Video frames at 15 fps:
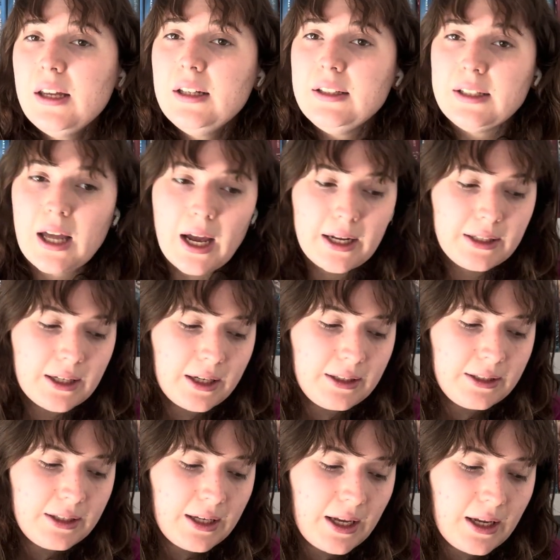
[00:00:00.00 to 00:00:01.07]

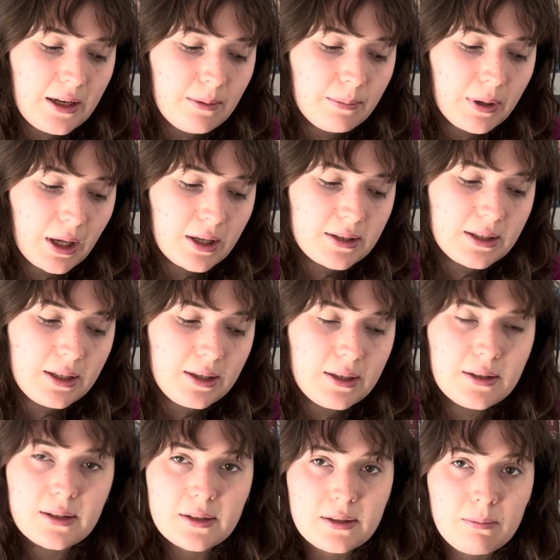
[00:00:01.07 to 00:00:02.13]
$9.98 because it
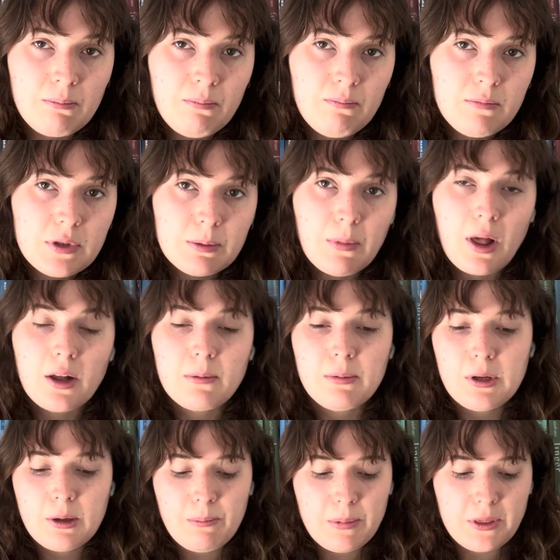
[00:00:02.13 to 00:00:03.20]
is a smaller
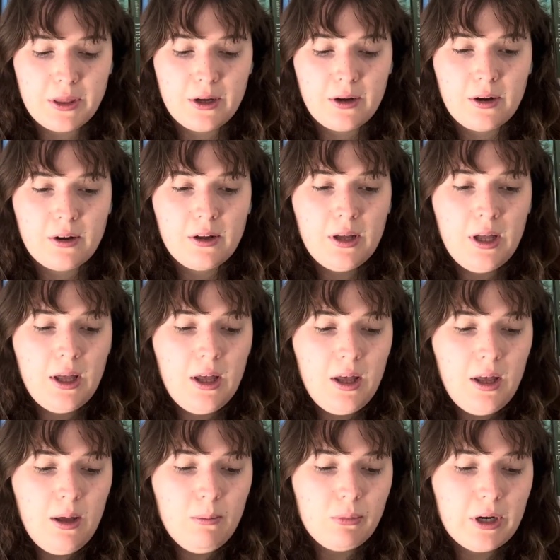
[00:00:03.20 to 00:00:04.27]
book, but they're
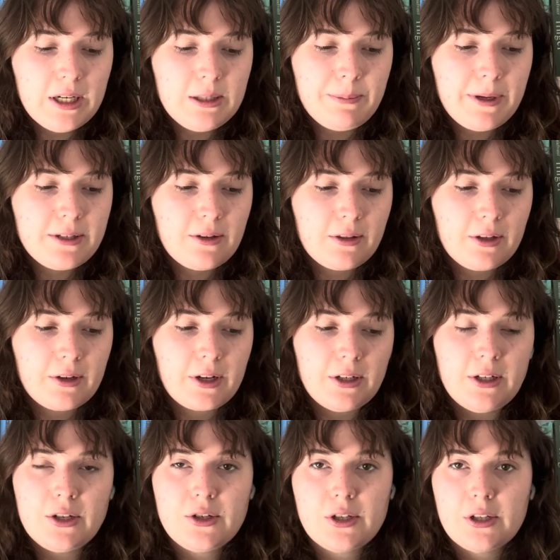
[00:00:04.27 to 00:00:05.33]
priced based on their
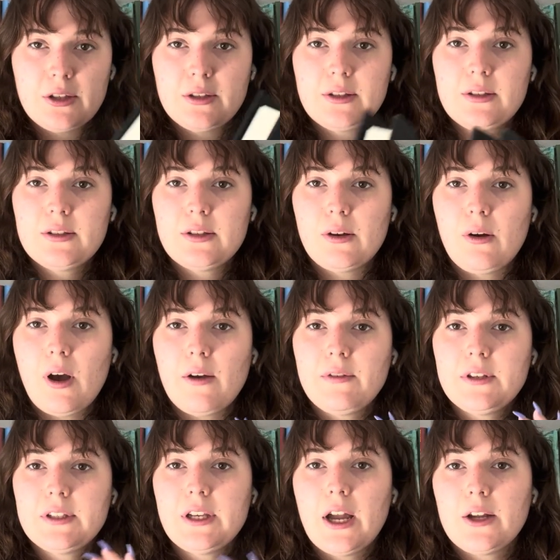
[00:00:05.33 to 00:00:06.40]
conditions. So
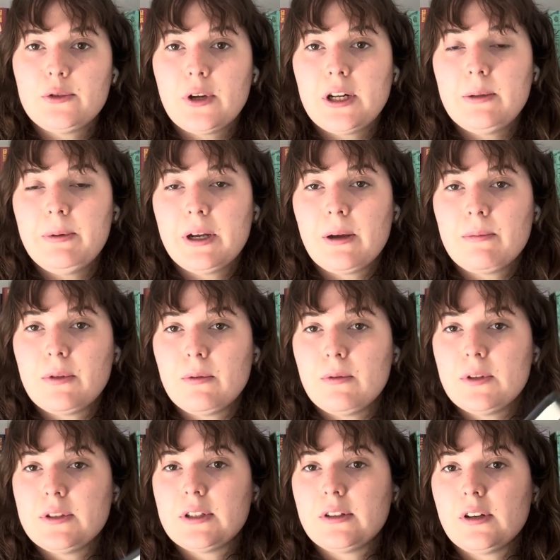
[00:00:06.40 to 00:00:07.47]
obviously I try to pick up the
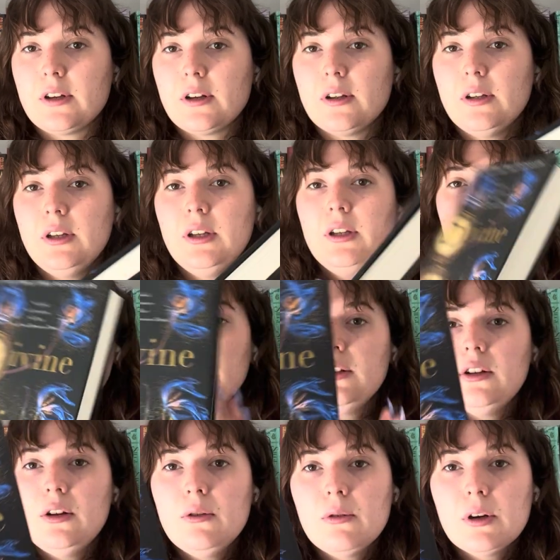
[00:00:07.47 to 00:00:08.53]
ones that are
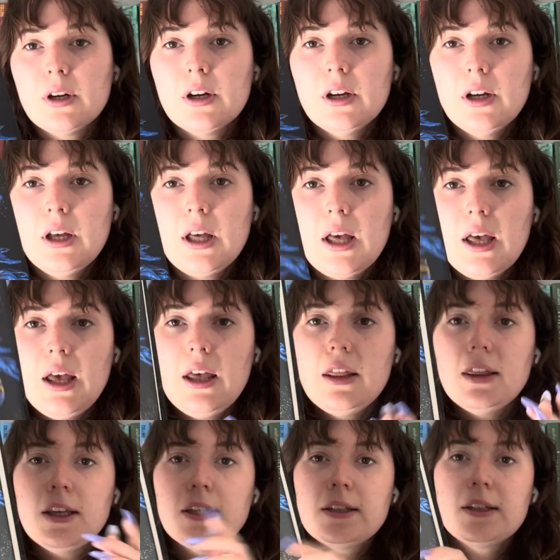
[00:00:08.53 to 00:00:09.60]
newer.
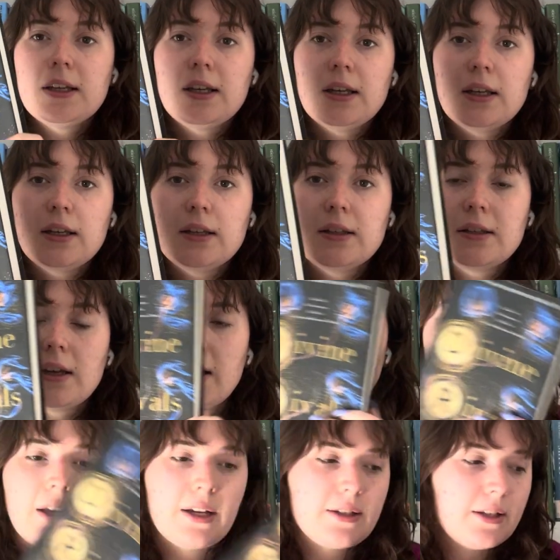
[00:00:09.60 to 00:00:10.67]
This is, again,
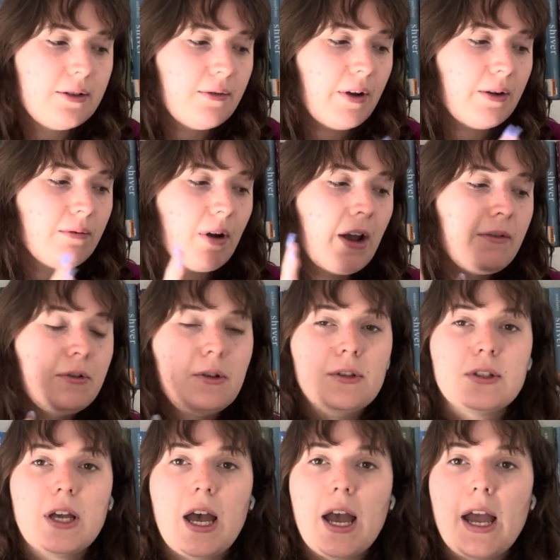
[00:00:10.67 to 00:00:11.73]
like I said, Divine
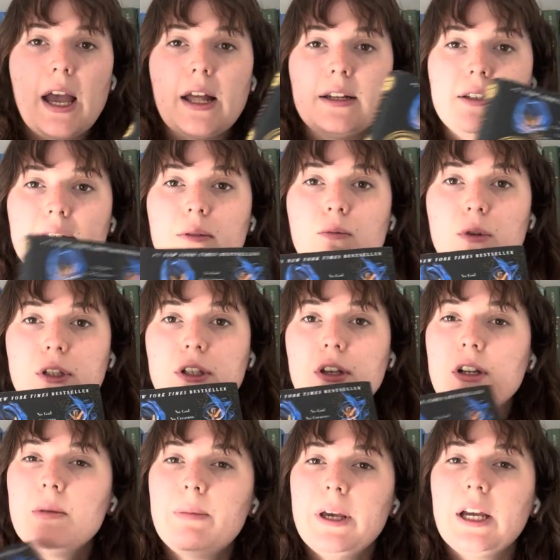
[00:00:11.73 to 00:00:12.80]
Rivals. I was
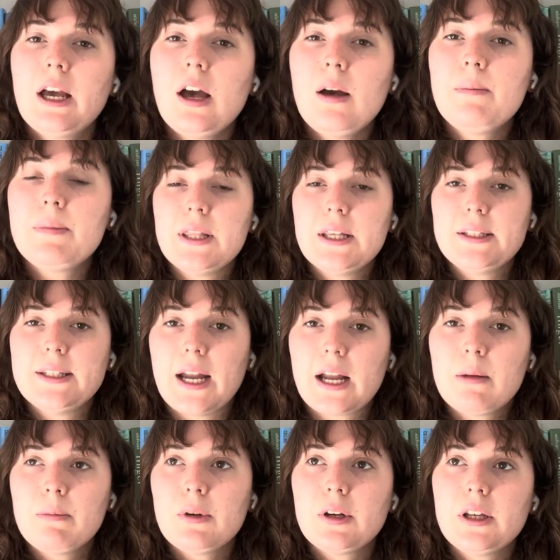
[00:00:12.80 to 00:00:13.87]
gonna pick up
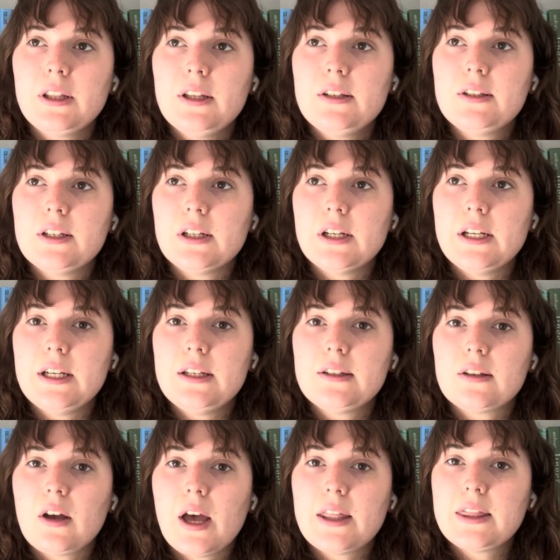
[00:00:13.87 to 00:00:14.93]
second book in this
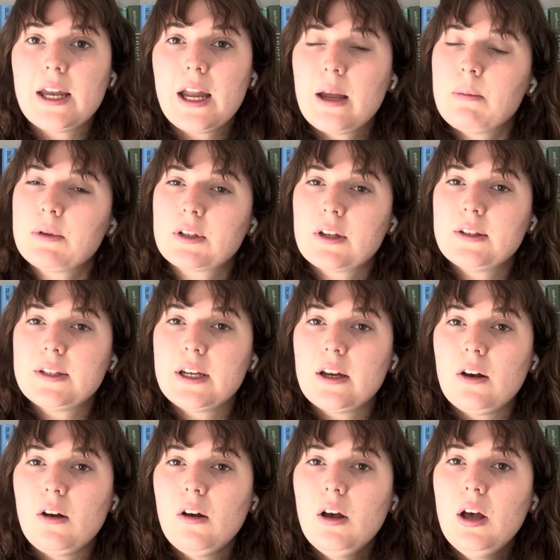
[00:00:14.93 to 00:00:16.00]
series at the Amazon
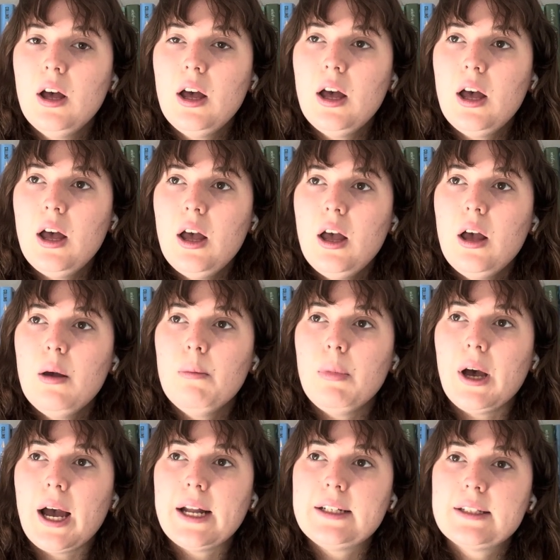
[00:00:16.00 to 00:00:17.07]
sale,
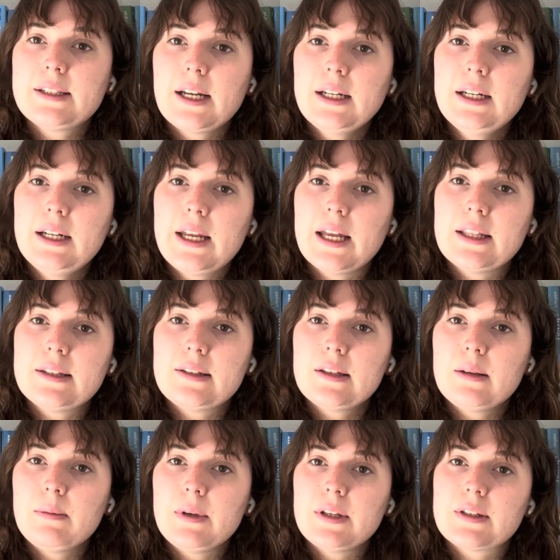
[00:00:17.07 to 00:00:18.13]
but I decided against
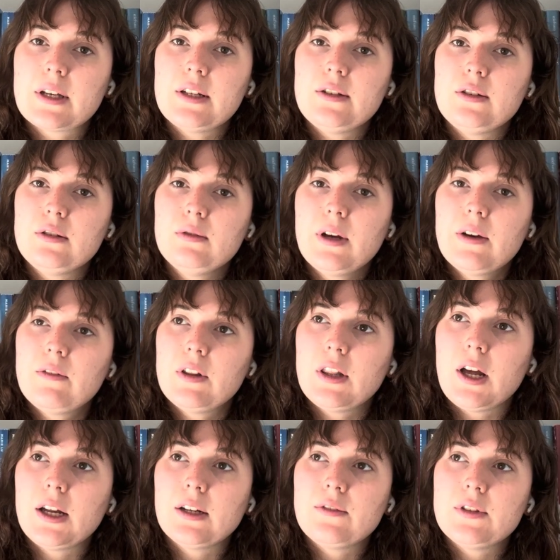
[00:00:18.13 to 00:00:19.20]
it because I do have a
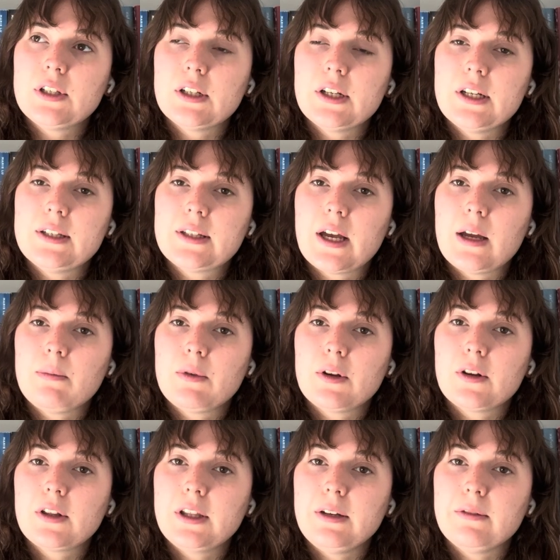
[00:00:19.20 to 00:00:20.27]
lot of series that I'm
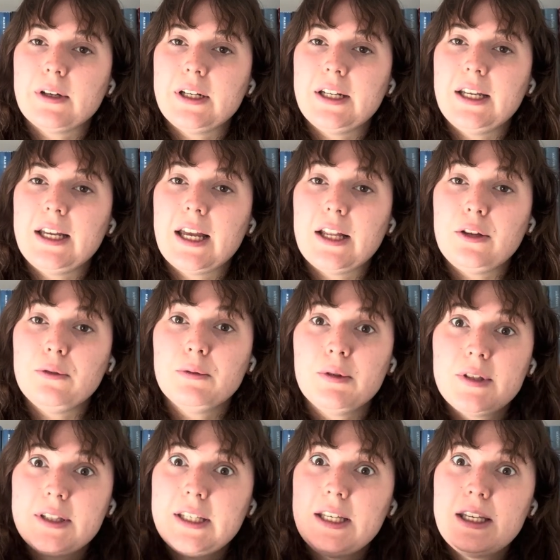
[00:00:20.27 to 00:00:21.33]
currently reading, and you will
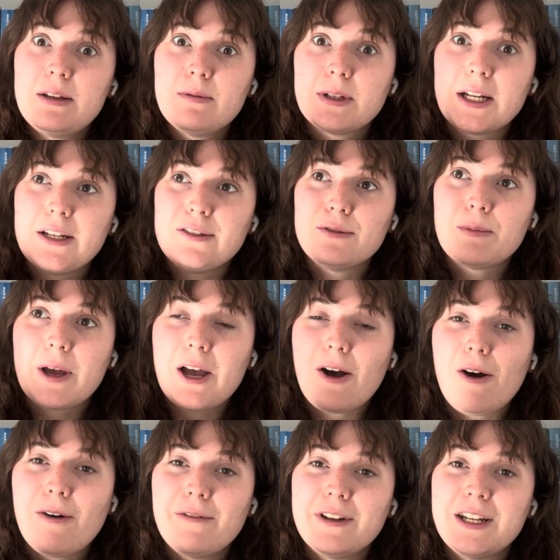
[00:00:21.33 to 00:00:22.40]
see when I do my
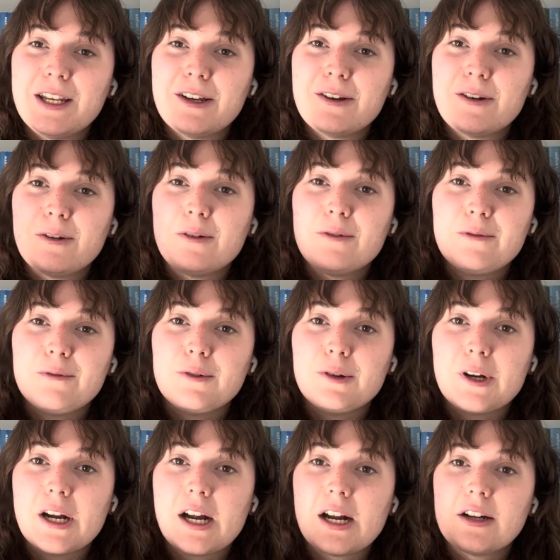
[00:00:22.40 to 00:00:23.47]
haul video
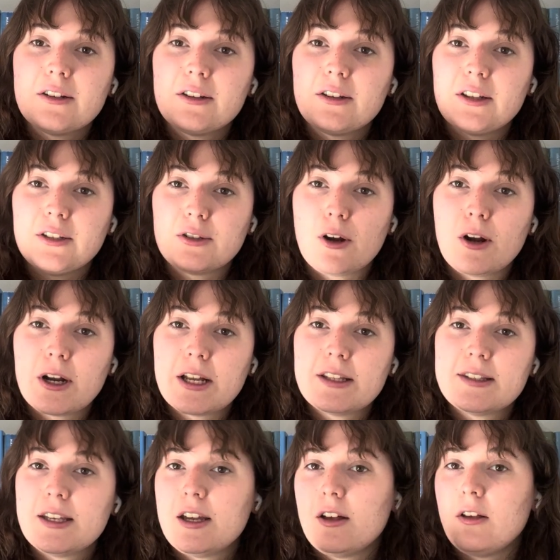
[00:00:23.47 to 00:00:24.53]
for the Target
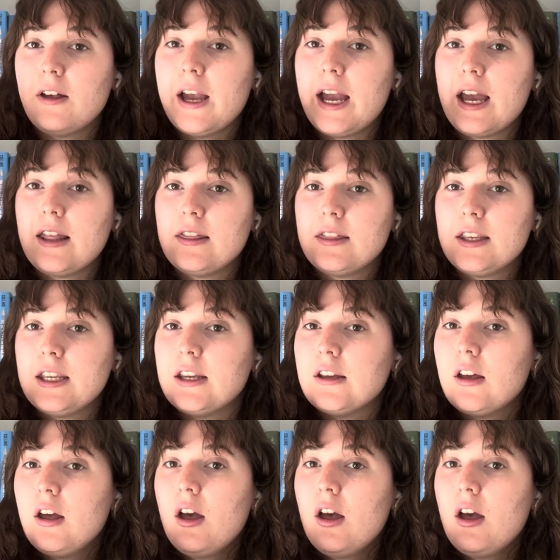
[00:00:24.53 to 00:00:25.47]
sale and the